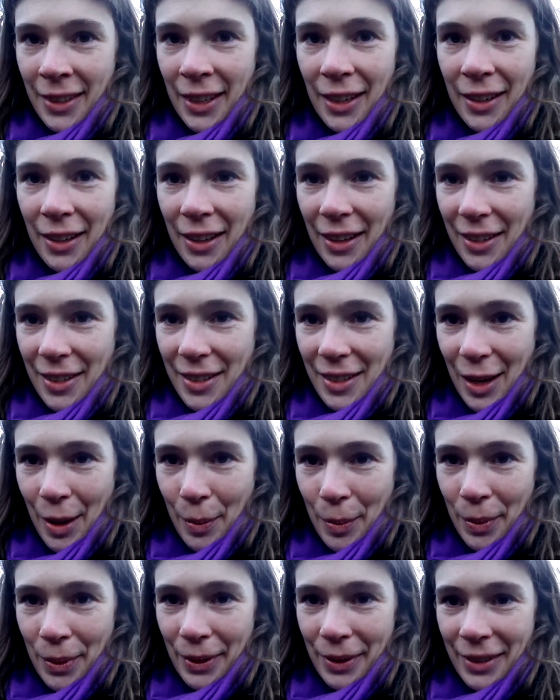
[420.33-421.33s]
and another step
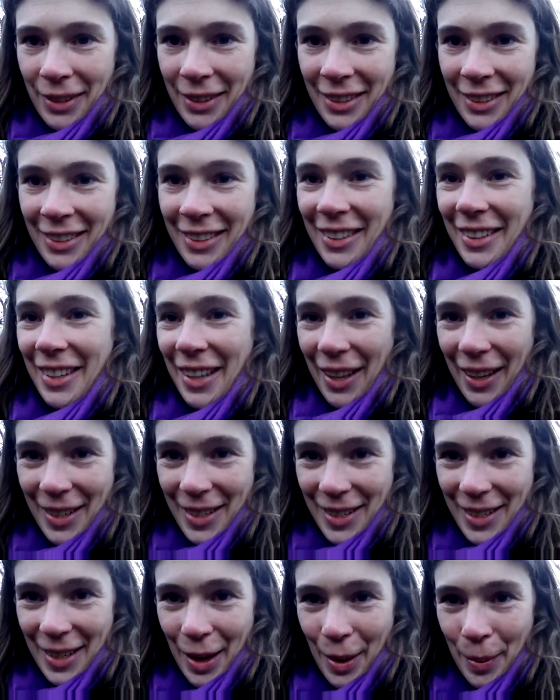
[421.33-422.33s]
and another
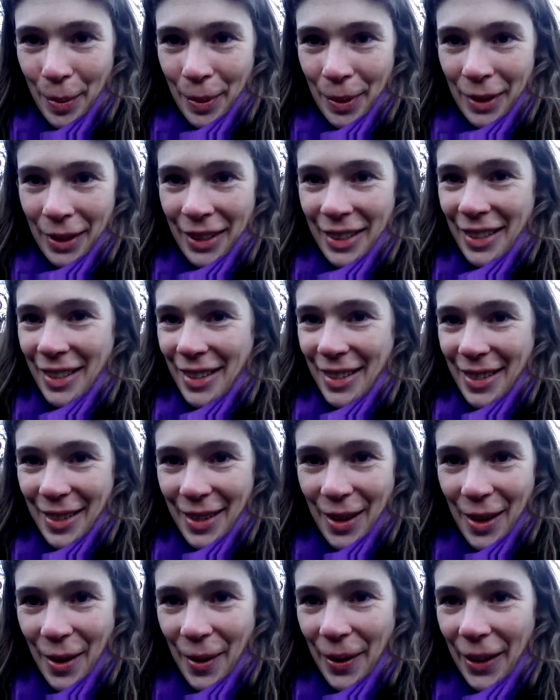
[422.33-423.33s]
step. It's just
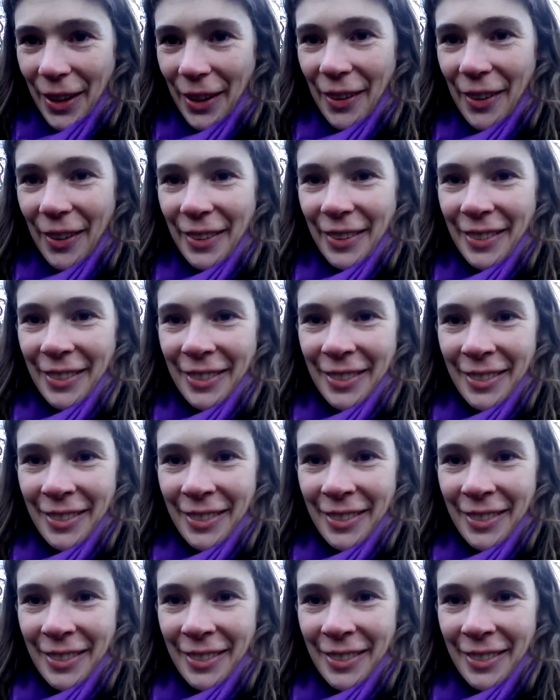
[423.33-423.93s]
going on.